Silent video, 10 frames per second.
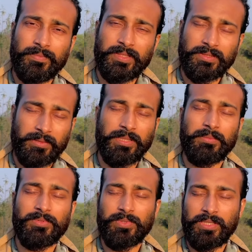
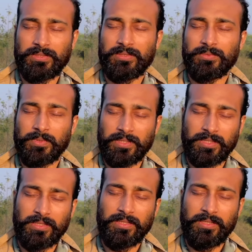Sometimes we are just
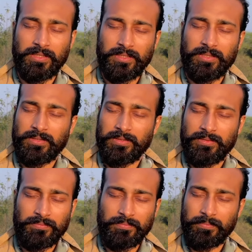working
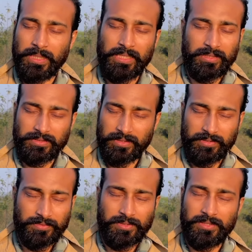by
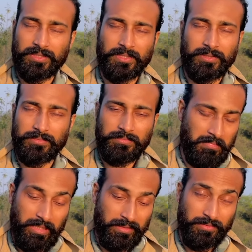ourselves, listening to
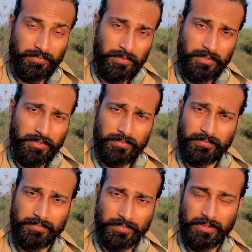like this video,
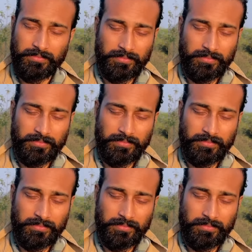you know.